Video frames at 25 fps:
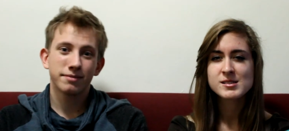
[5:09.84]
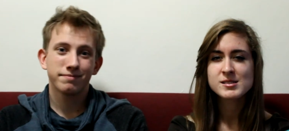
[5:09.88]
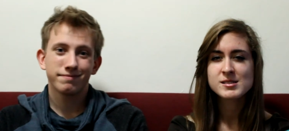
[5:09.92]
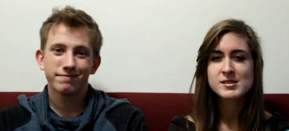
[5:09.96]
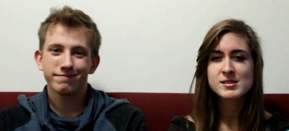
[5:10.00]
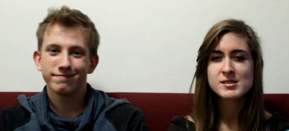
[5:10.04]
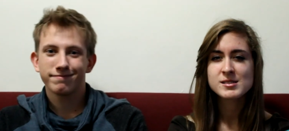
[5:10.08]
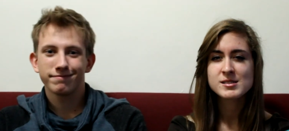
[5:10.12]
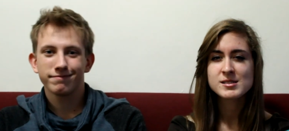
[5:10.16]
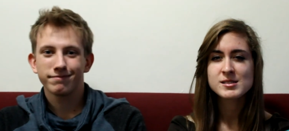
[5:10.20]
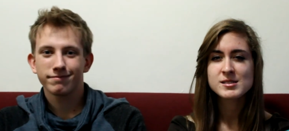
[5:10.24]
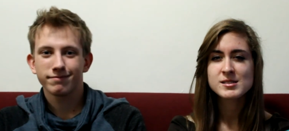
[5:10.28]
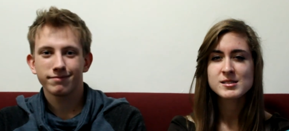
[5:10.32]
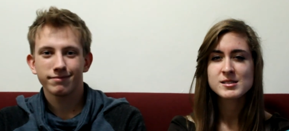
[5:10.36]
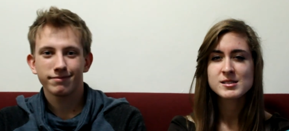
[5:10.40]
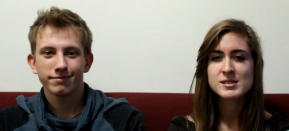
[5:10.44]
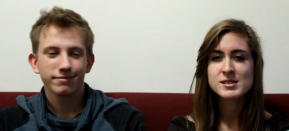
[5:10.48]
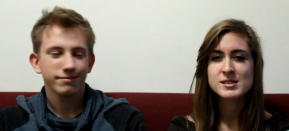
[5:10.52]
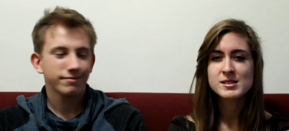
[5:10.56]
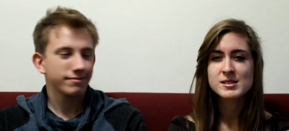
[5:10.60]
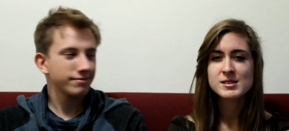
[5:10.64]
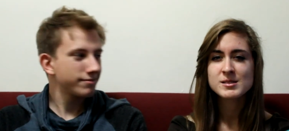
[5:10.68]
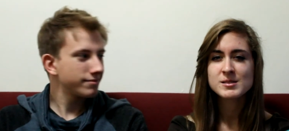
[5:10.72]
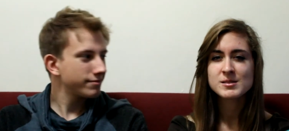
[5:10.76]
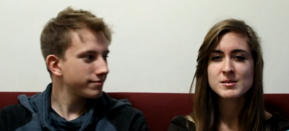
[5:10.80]

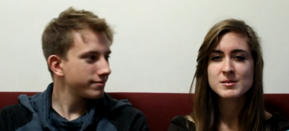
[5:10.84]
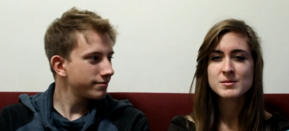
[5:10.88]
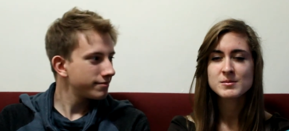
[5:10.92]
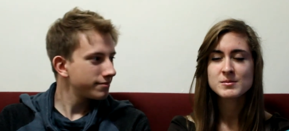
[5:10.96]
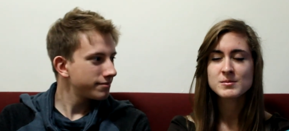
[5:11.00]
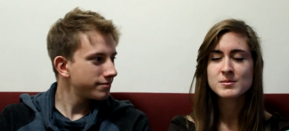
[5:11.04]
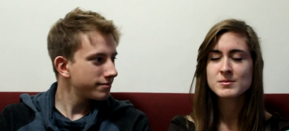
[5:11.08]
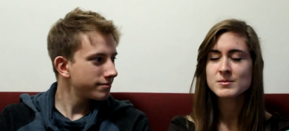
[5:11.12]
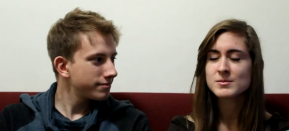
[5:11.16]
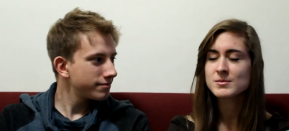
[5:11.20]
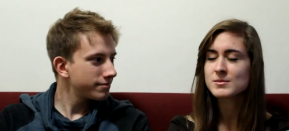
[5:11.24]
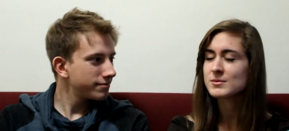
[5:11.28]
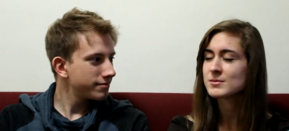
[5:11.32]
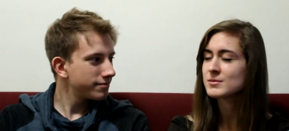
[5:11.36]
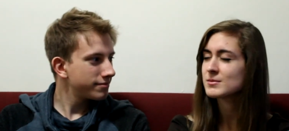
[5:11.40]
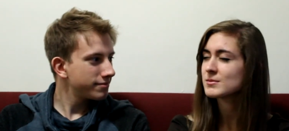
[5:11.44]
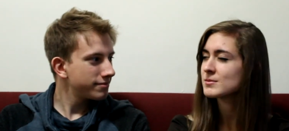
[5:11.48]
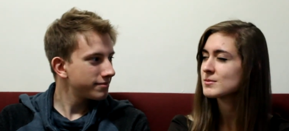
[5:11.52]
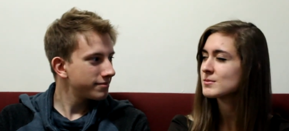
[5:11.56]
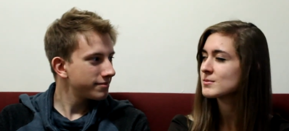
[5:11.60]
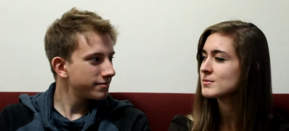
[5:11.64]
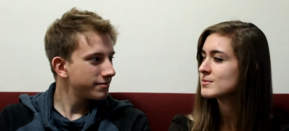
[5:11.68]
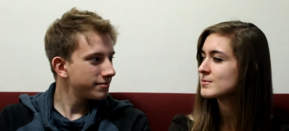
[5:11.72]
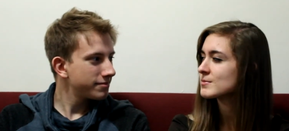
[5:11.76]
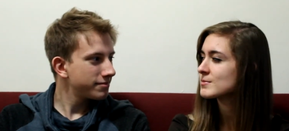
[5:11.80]

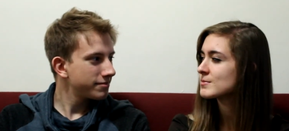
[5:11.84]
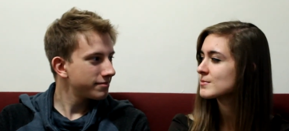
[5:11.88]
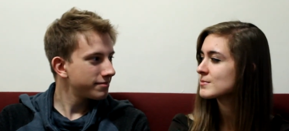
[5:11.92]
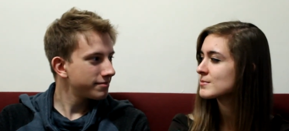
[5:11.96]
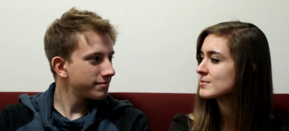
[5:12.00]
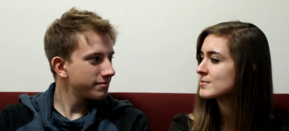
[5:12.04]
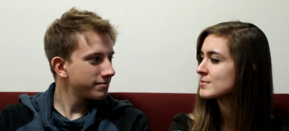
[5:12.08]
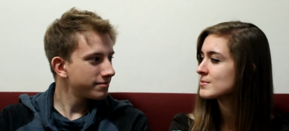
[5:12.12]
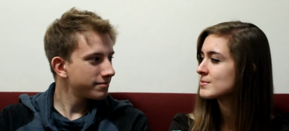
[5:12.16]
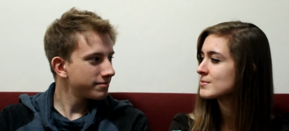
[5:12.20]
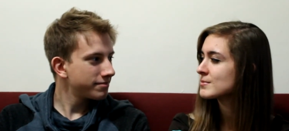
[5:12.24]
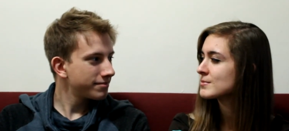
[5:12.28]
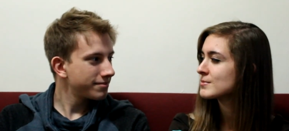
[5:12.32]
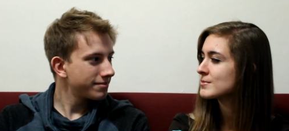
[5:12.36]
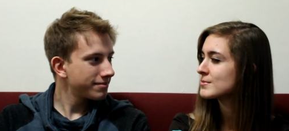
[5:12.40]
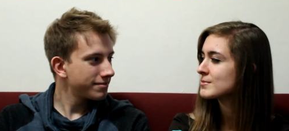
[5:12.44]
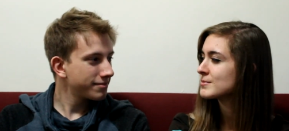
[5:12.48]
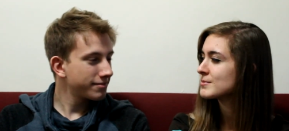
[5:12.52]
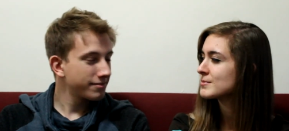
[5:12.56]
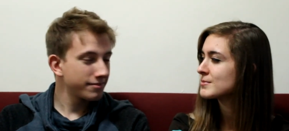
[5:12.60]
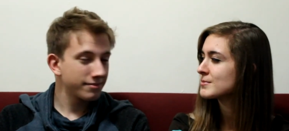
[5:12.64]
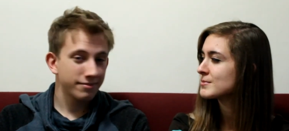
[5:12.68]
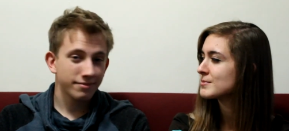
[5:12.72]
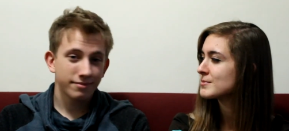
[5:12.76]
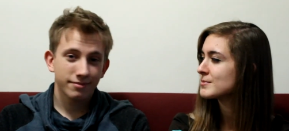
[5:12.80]

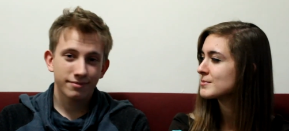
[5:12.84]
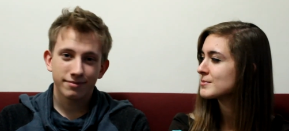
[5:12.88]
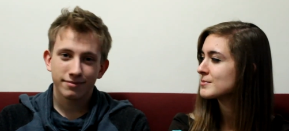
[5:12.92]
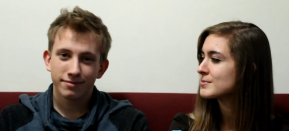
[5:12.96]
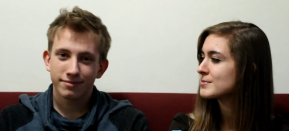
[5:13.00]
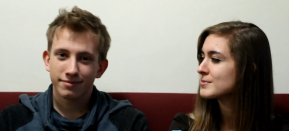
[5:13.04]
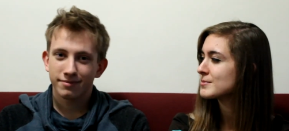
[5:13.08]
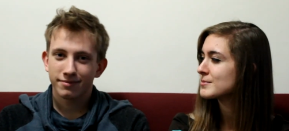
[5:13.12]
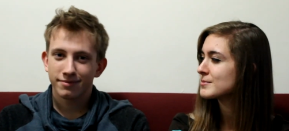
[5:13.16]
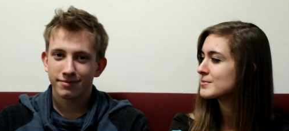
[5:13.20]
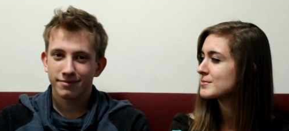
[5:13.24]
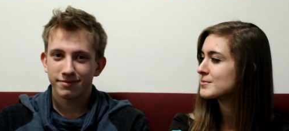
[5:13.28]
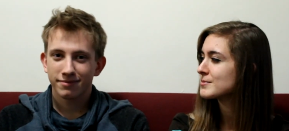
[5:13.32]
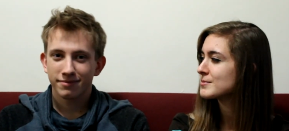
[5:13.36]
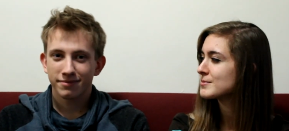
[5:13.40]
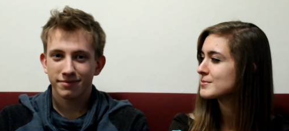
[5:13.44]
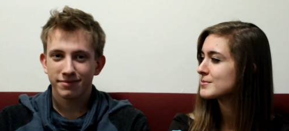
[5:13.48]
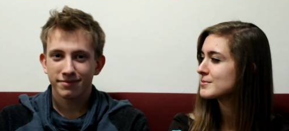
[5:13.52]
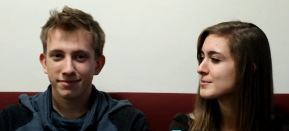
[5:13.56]
(no one is talking)